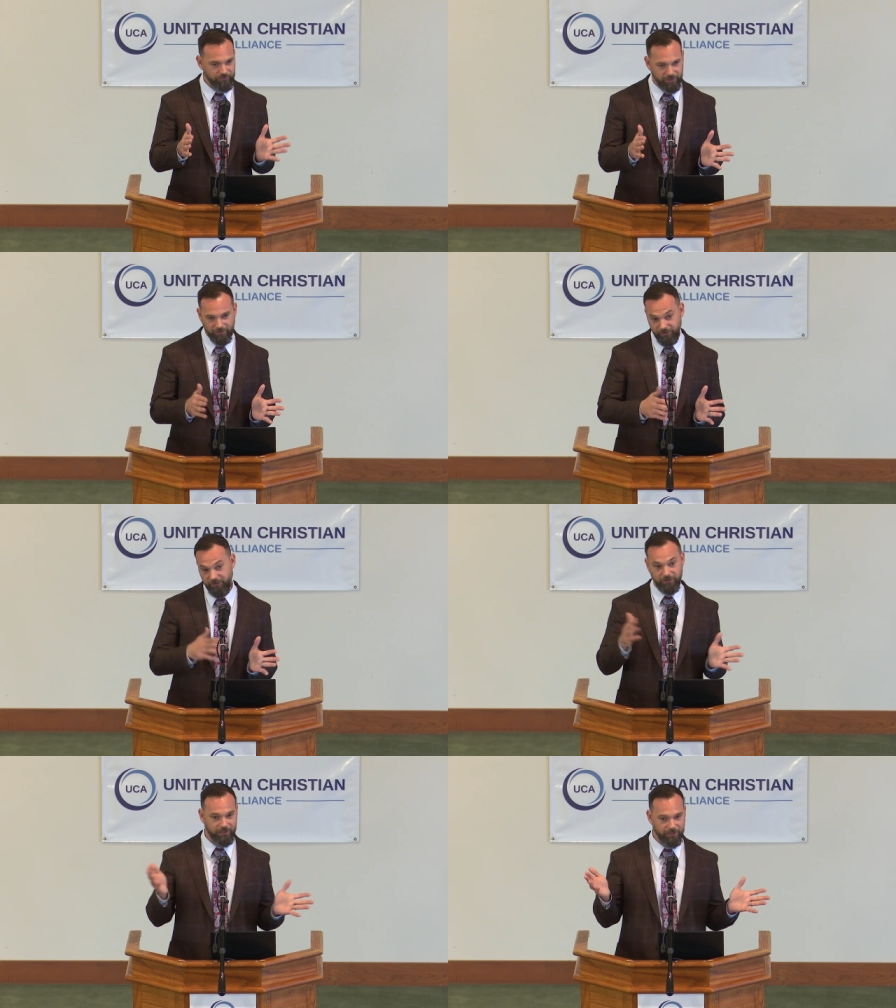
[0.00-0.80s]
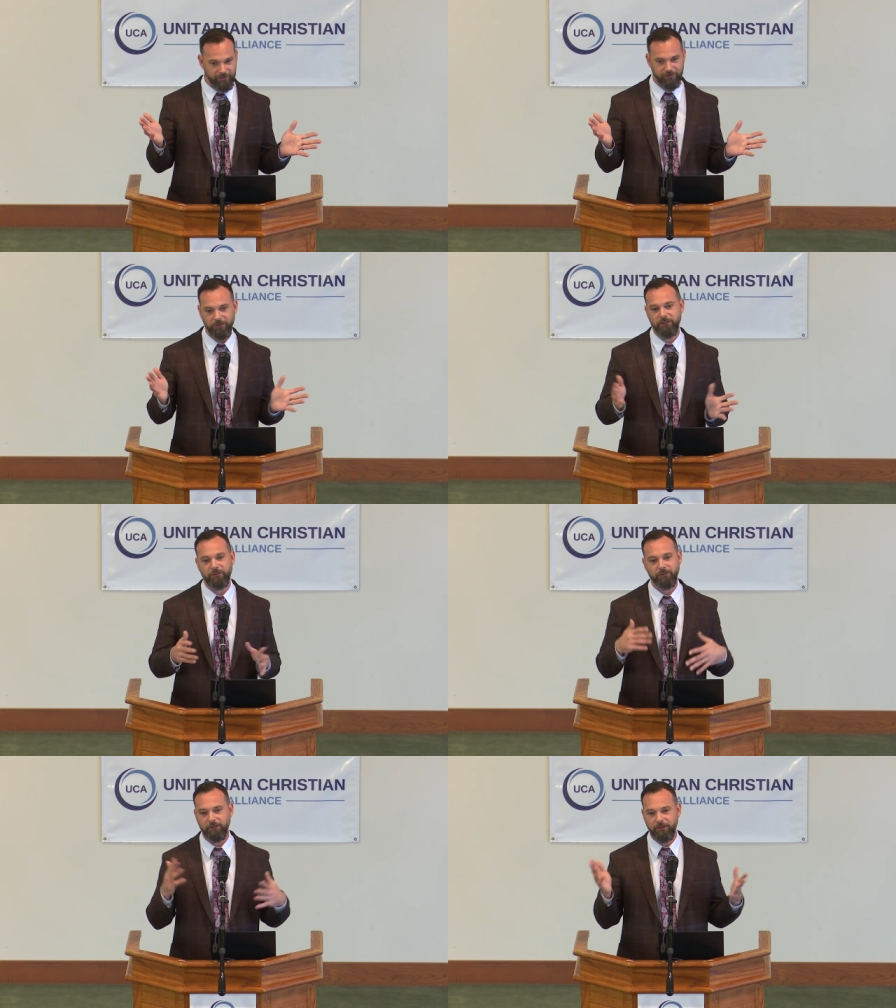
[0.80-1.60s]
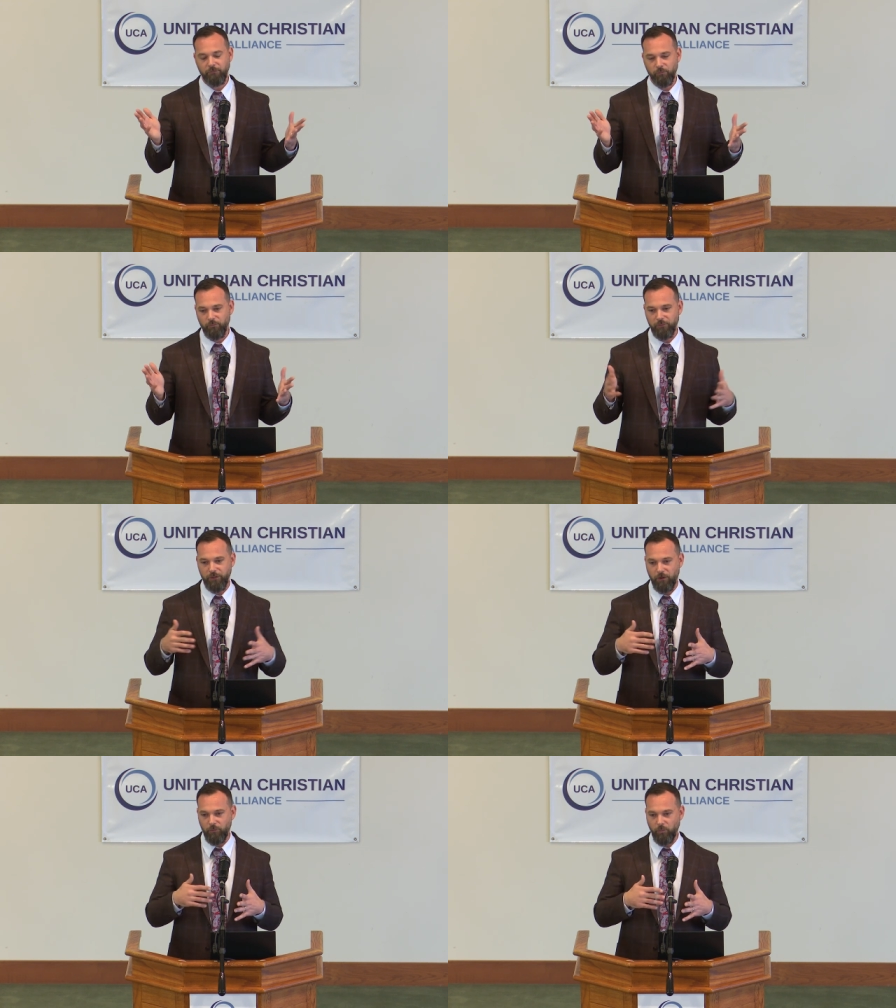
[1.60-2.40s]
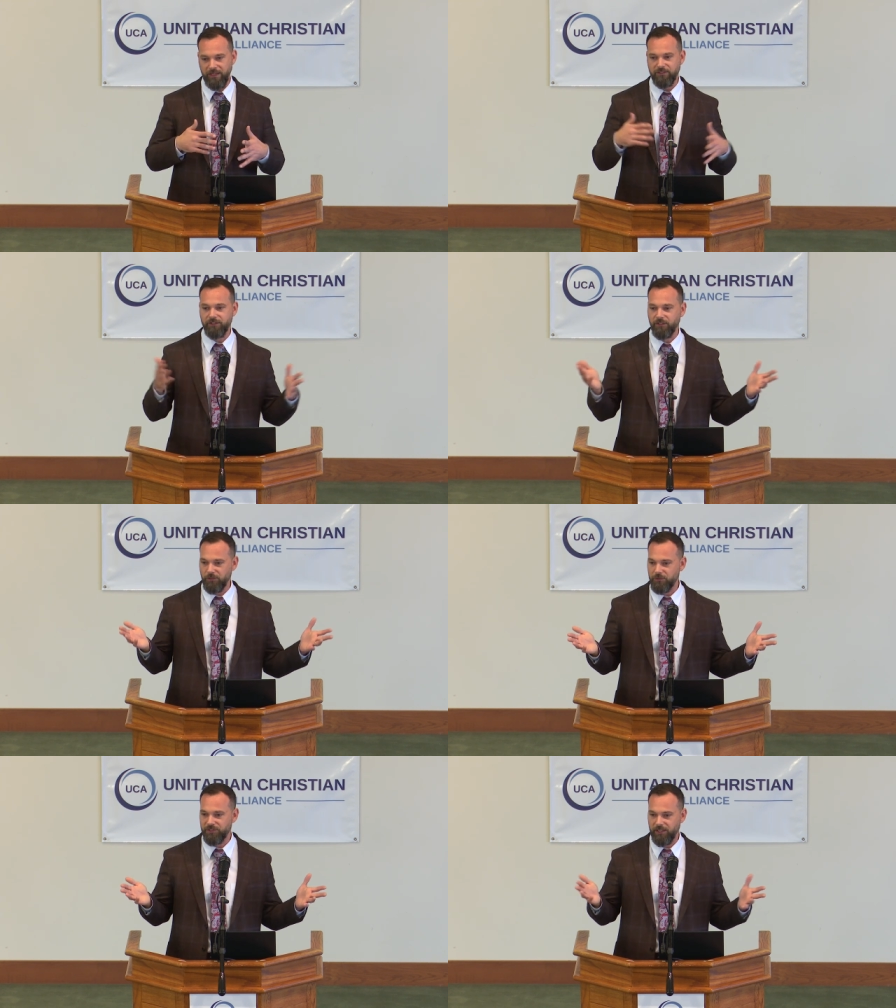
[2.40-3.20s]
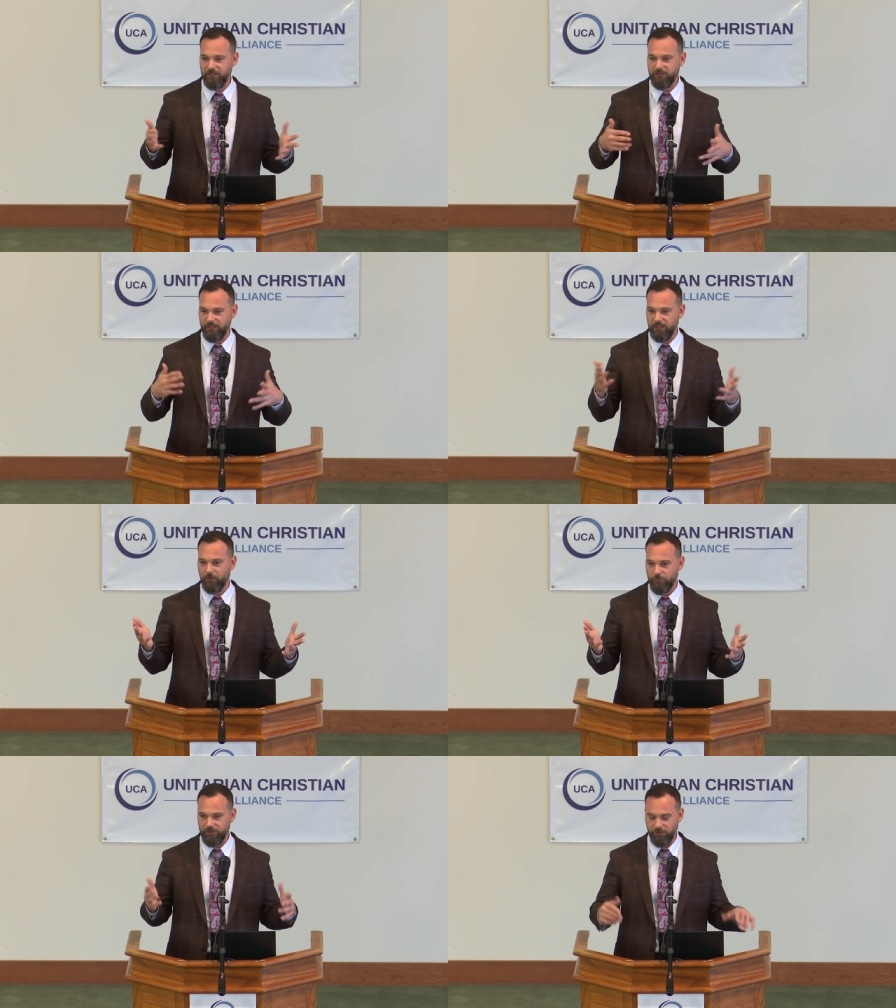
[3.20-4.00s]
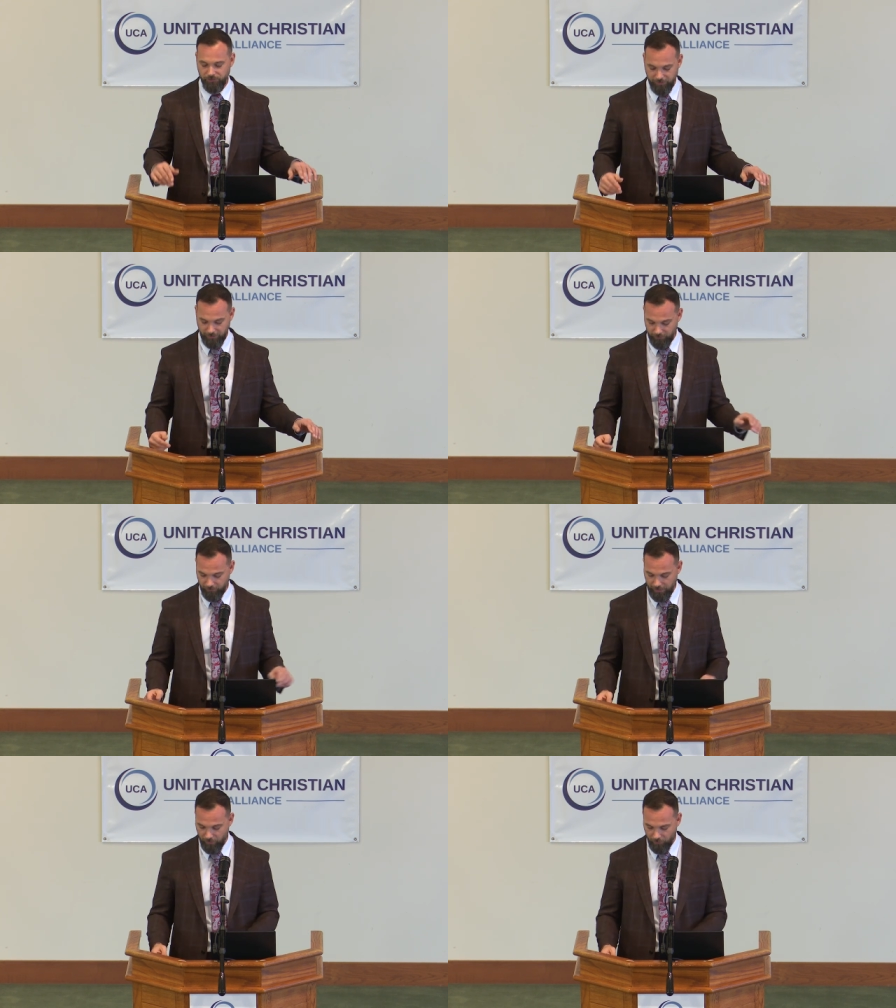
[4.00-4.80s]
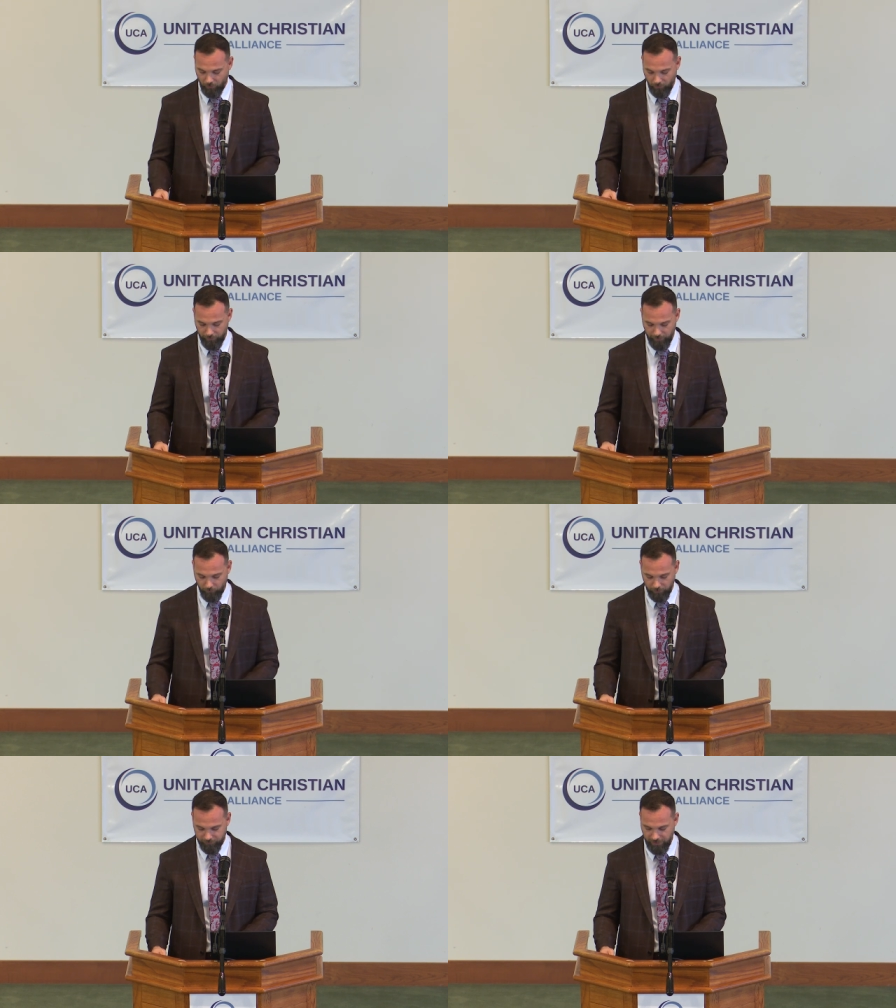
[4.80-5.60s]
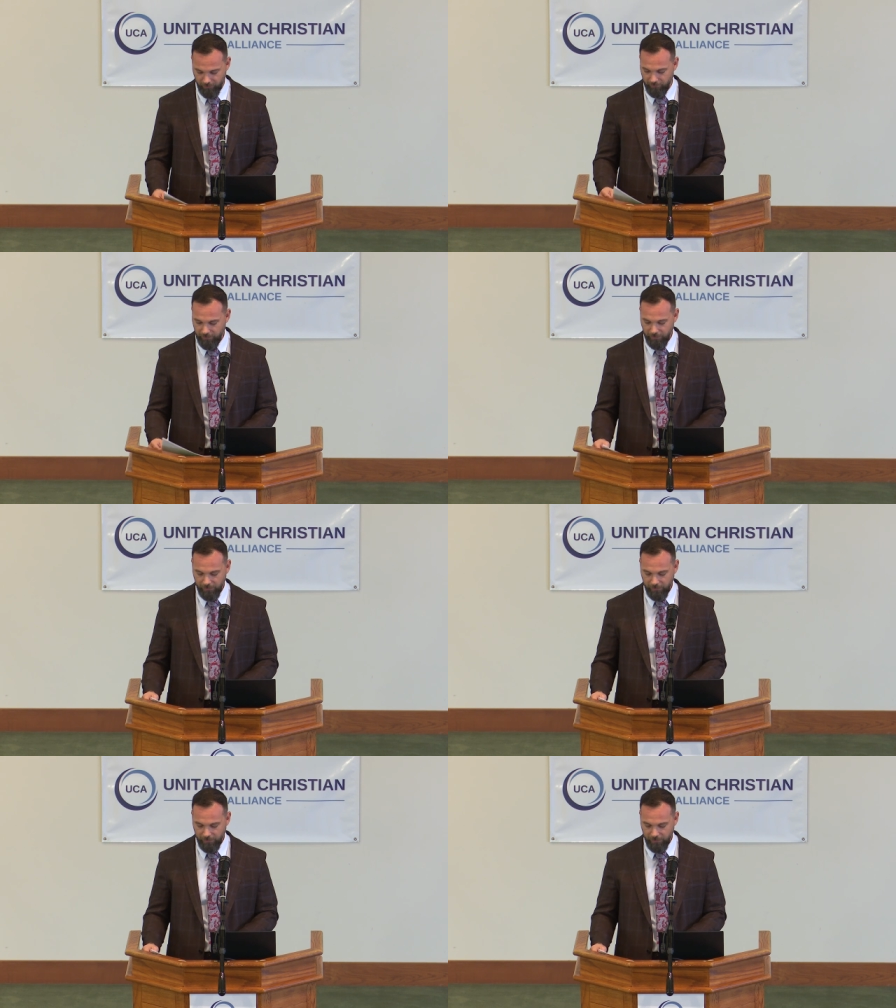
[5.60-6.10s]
it and then you get it, or you know waits until you sin to get original sin, or how all that works out.